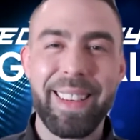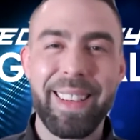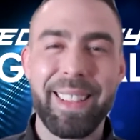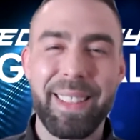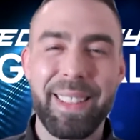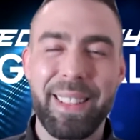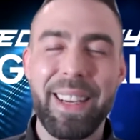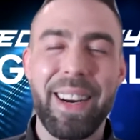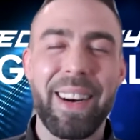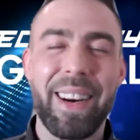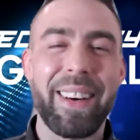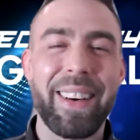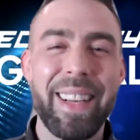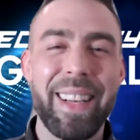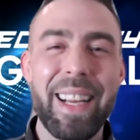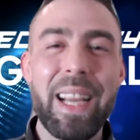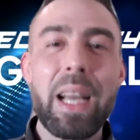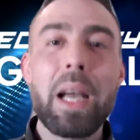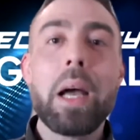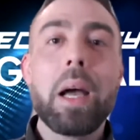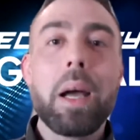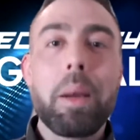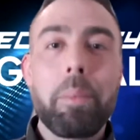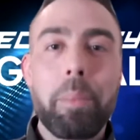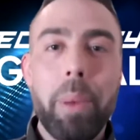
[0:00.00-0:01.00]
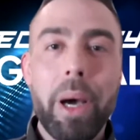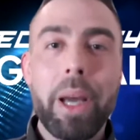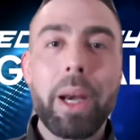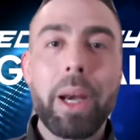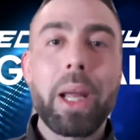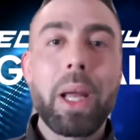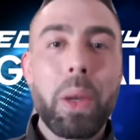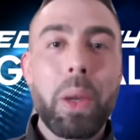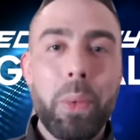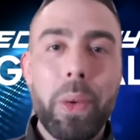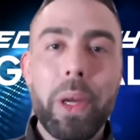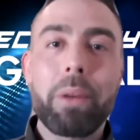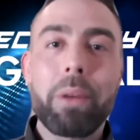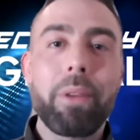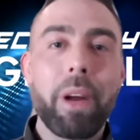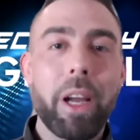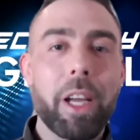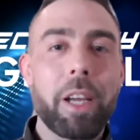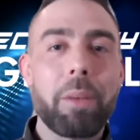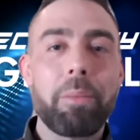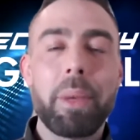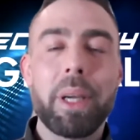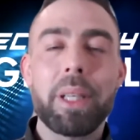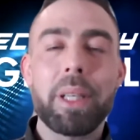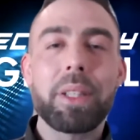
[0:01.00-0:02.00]
Sorry. But we
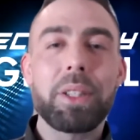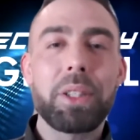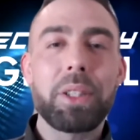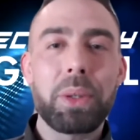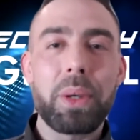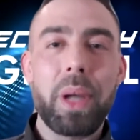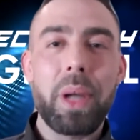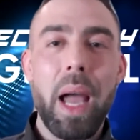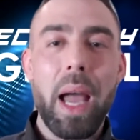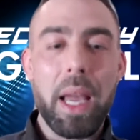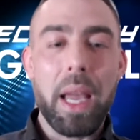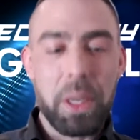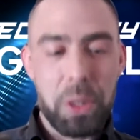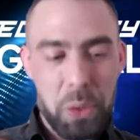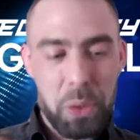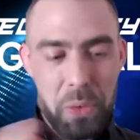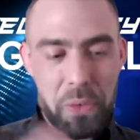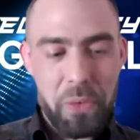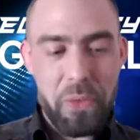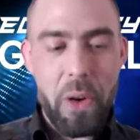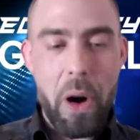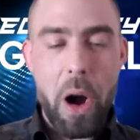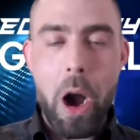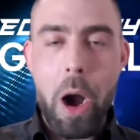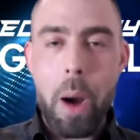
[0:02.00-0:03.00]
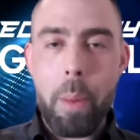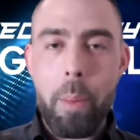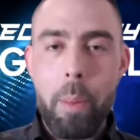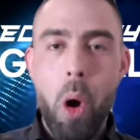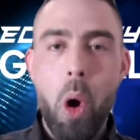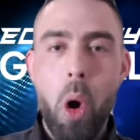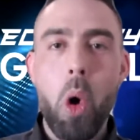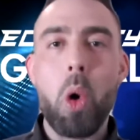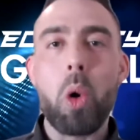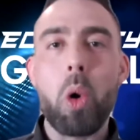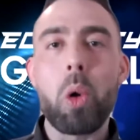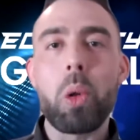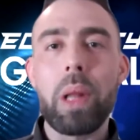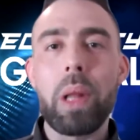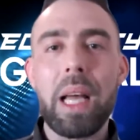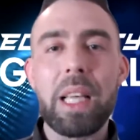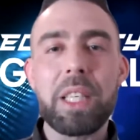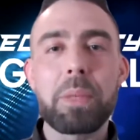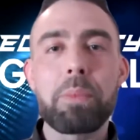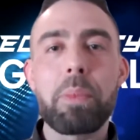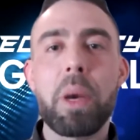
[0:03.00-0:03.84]
recommended you guys to farm whole as